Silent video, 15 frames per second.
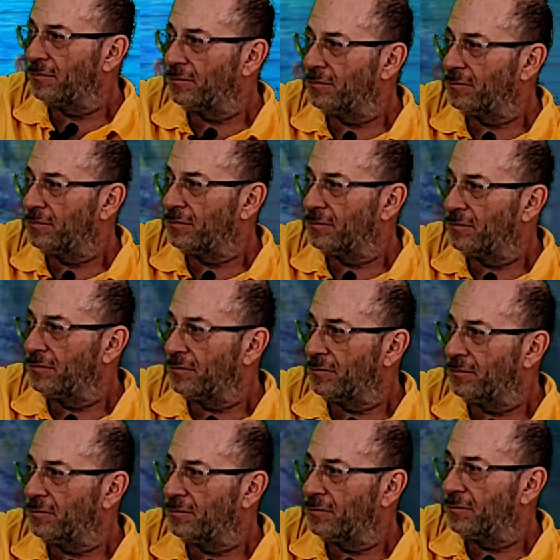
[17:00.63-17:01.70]

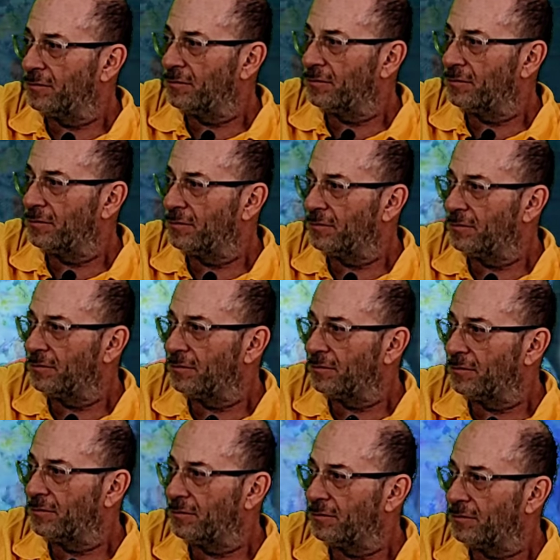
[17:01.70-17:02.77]

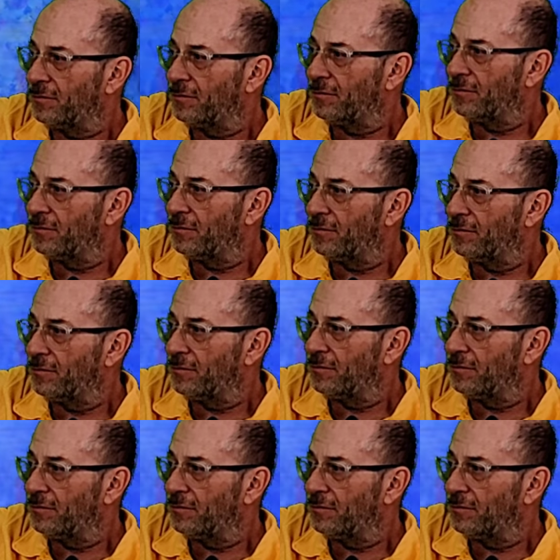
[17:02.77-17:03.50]
(not speaking)